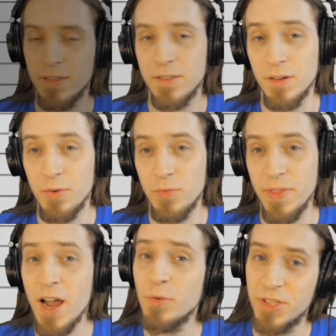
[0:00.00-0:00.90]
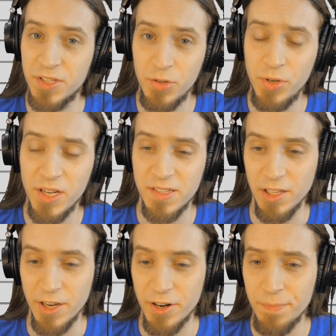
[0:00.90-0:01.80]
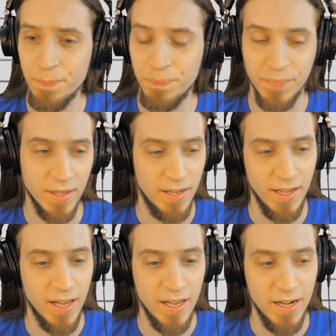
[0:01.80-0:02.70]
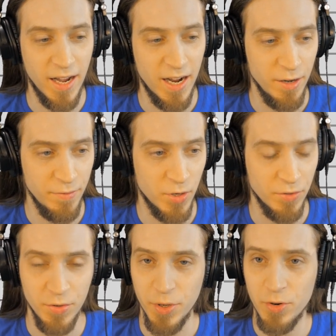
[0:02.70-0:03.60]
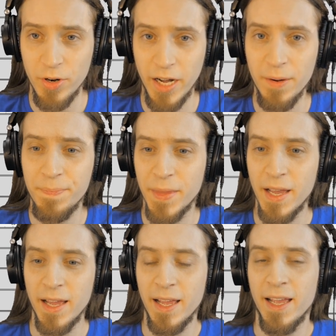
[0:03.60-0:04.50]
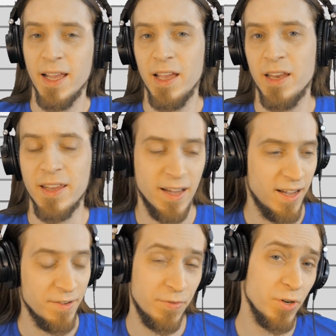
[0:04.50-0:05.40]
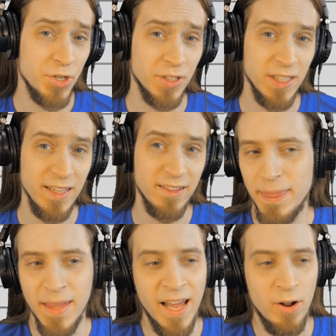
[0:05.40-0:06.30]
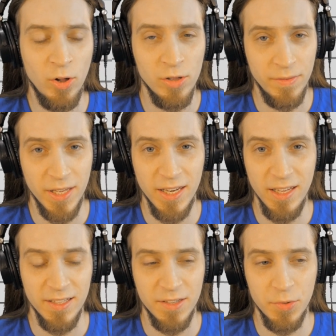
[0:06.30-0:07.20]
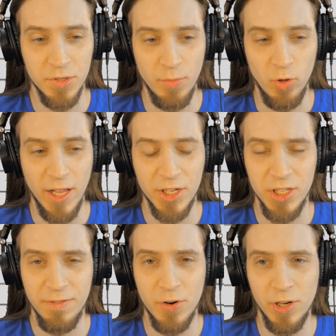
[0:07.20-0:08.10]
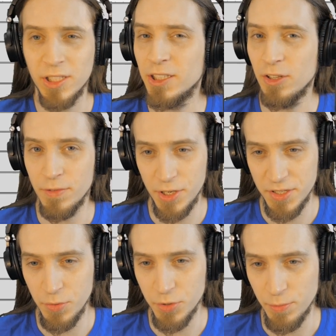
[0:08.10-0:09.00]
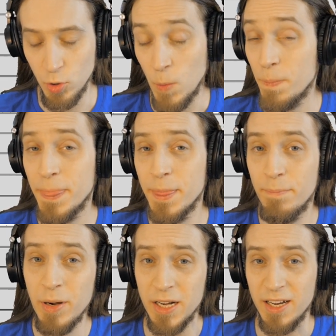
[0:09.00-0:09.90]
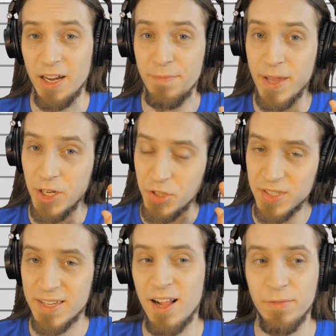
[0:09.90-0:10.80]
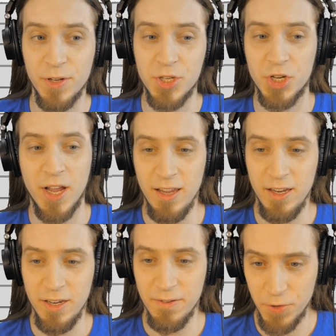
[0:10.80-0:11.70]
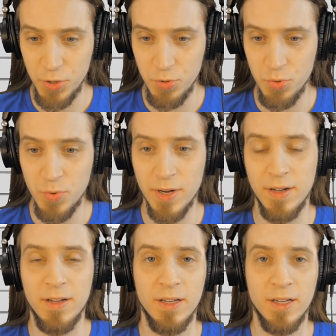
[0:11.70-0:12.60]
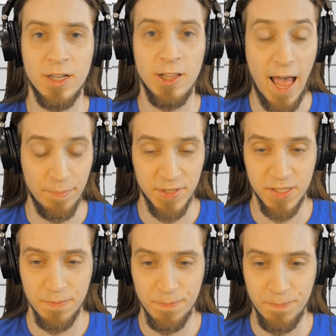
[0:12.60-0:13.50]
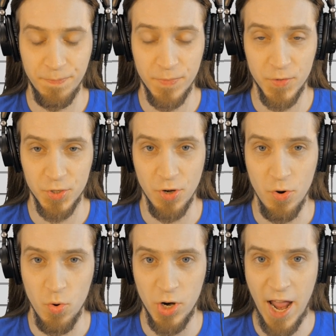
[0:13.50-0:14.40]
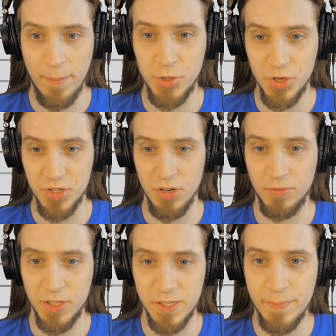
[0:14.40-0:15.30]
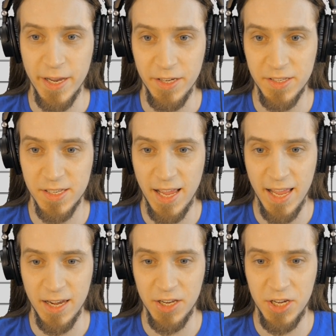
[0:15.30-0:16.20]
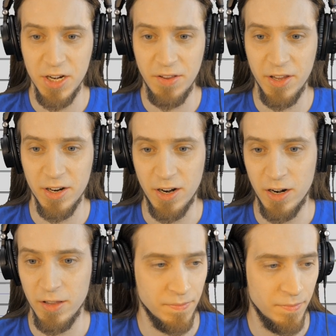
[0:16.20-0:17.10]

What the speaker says: So now it's 2 days later, and I've got the recording. And unfortunately, not all of it is usable. Actually, very little of it is usable. But I've managed to salvage a few claps, so captures of the space. And here they are.